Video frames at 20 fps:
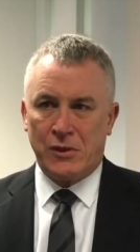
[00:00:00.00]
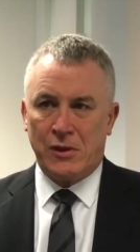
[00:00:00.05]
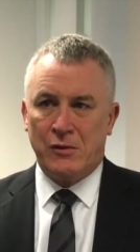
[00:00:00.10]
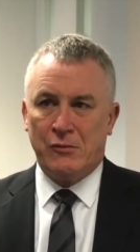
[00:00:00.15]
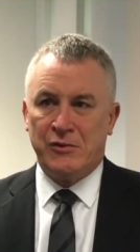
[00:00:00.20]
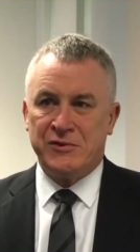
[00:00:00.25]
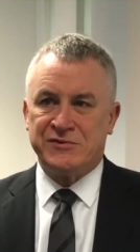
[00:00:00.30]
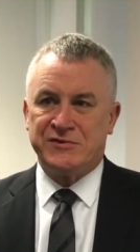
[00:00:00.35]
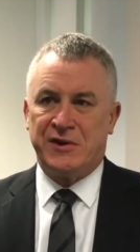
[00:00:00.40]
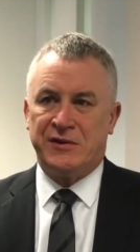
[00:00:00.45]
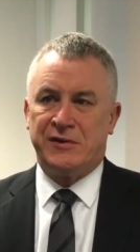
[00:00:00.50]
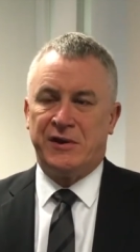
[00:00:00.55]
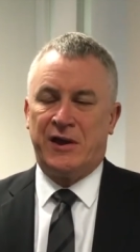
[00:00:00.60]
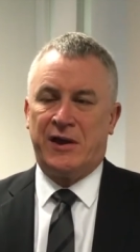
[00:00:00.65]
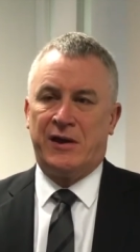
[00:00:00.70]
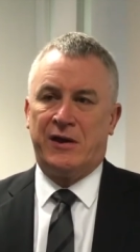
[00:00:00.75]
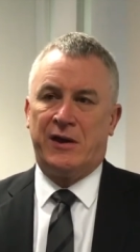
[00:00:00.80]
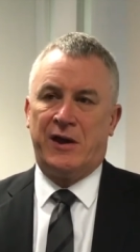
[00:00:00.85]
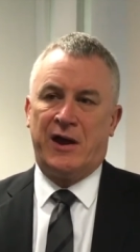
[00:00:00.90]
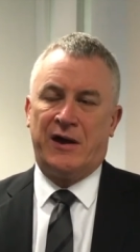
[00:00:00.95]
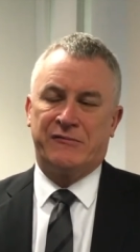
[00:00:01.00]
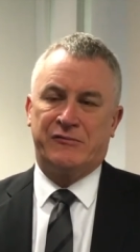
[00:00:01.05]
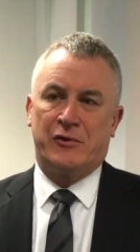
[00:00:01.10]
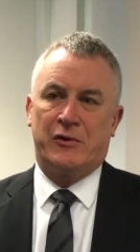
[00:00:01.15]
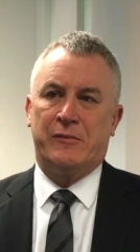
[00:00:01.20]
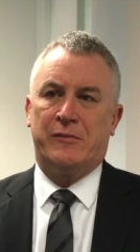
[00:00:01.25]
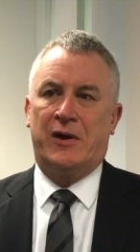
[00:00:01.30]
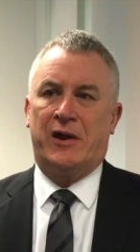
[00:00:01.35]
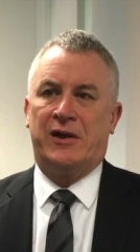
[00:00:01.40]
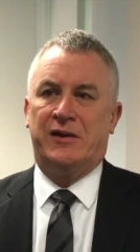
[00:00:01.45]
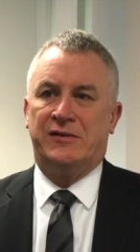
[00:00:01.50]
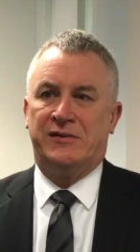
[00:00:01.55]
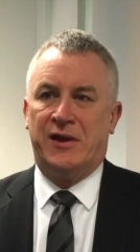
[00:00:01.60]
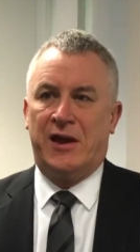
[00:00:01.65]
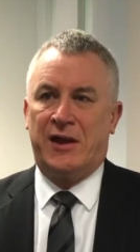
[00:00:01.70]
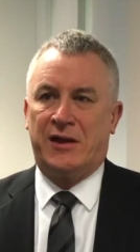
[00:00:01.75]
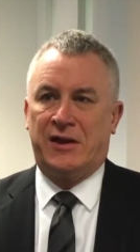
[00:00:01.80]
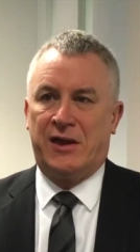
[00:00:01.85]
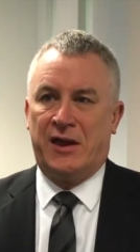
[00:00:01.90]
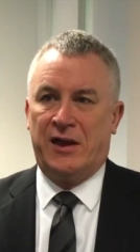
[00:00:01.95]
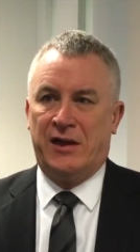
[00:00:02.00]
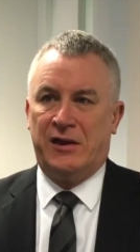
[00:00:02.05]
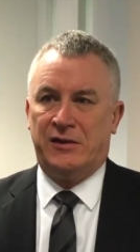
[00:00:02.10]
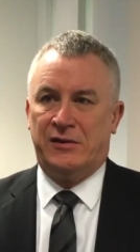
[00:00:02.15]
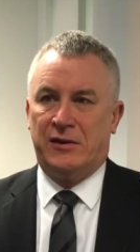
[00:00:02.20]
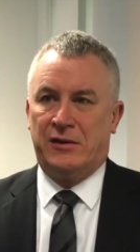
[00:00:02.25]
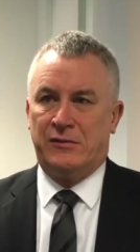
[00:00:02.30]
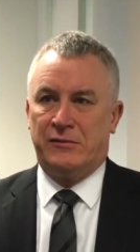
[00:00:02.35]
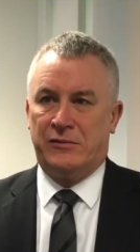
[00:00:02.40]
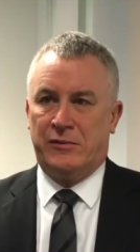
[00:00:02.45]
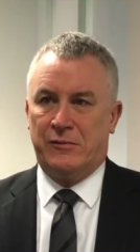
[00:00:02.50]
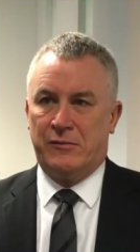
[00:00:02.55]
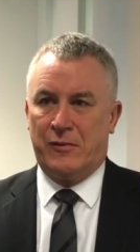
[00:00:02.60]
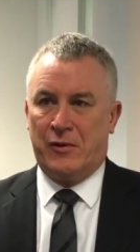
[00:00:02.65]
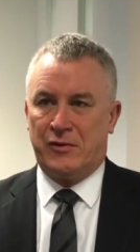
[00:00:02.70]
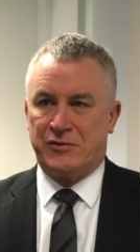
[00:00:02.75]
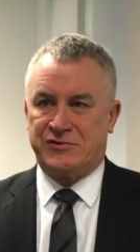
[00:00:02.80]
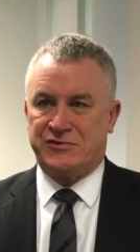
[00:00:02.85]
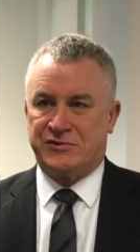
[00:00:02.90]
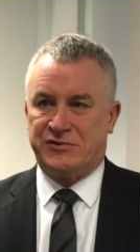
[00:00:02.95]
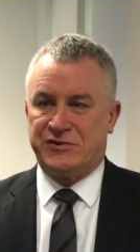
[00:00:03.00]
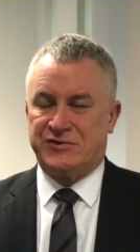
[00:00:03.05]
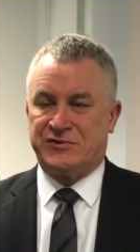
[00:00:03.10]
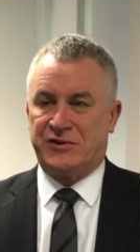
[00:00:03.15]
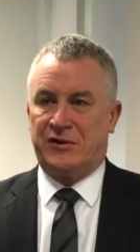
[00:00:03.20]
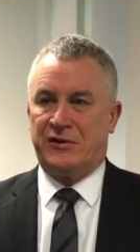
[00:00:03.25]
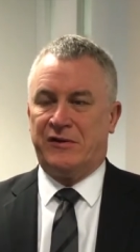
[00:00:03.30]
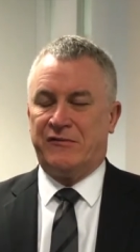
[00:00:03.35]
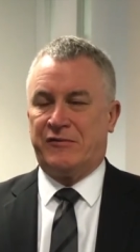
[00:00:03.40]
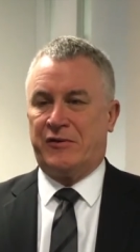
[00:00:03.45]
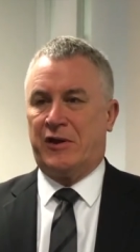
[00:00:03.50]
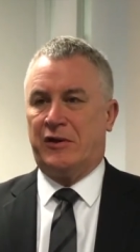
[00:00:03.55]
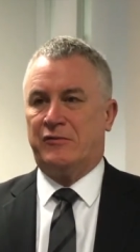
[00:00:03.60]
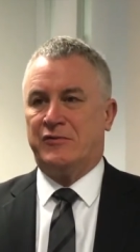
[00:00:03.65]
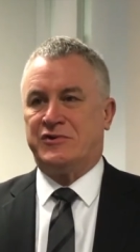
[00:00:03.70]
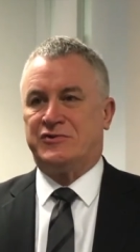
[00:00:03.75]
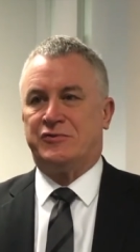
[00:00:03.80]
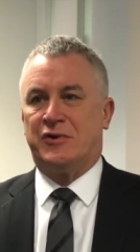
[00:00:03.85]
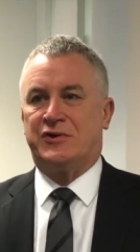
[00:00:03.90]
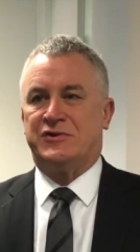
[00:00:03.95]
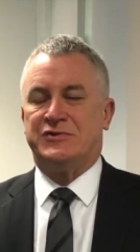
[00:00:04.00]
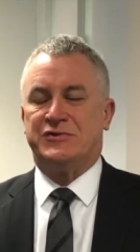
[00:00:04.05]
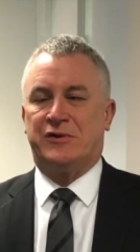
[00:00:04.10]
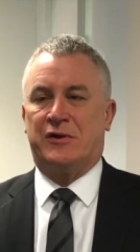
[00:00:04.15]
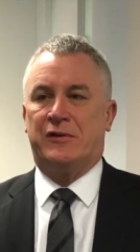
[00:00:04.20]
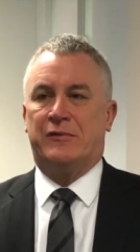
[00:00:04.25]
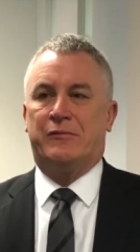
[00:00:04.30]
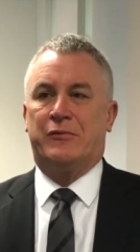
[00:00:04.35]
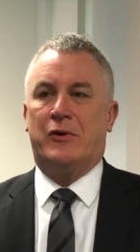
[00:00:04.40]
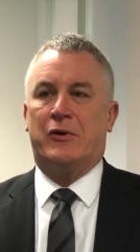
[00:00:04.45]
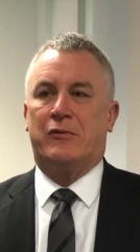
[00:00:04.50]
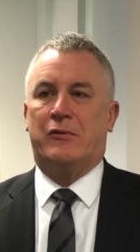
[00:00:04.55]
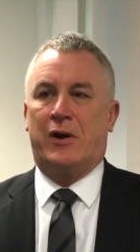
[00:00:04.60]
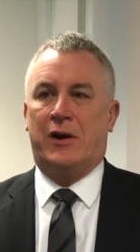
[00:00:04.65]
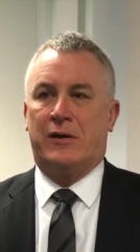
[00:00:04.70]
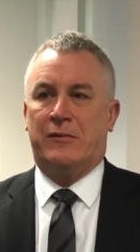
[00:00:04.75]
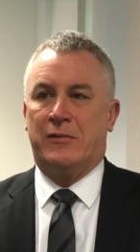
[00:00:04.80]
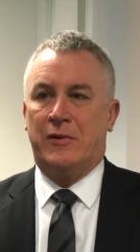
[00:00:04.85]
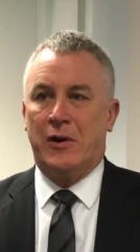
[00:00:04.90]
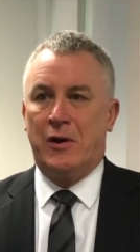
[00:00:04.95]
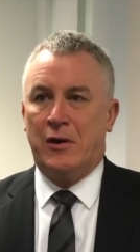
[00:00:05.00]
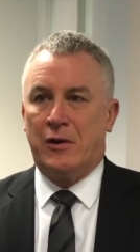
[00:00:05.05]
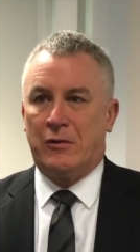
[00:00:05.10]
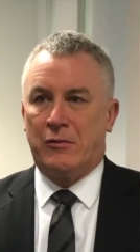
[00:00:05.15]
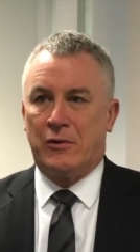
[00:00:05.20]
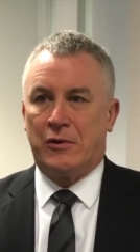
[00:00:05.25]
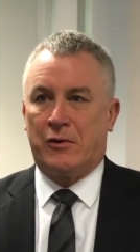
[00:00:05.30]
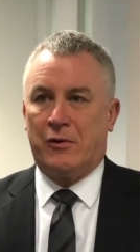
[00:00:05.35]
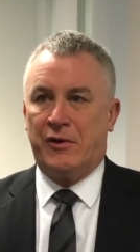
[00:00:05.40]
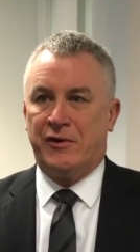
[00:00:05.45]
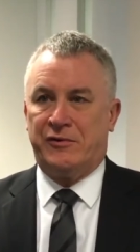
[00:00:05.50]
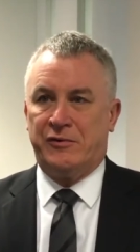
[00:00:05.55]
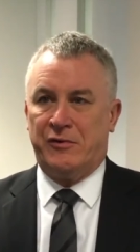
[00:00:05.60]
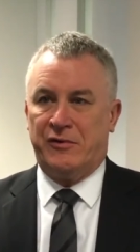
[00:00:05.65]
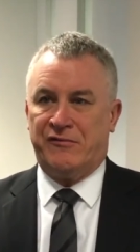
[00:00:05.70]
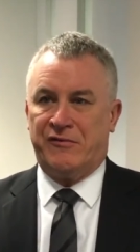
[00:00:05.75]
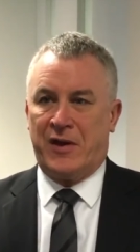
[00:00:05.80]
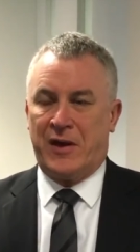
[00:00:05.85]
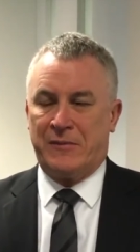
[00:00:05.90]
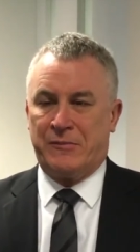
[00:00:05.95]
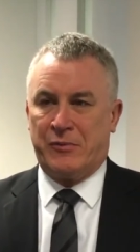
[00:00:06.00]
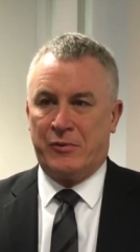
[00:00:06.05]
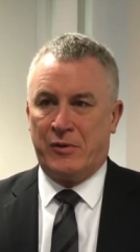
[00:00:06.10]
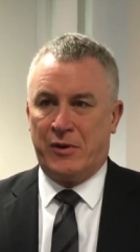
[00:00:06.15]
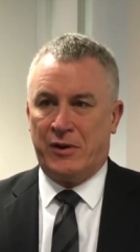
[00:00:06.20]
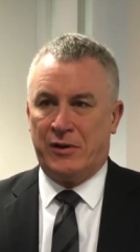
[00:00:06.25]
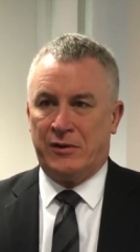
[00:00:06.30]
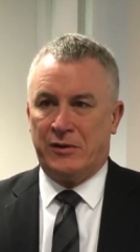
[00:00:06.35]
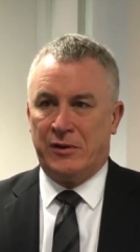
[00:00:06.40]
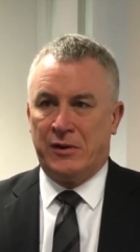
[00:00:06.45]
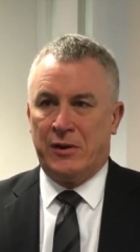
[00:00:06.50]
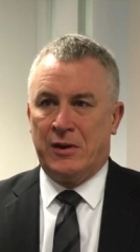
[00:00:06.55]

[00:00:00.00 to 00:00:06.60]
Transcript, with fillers: was that uh, after about a decade, the most significant restrictions on the program were going to evaporate.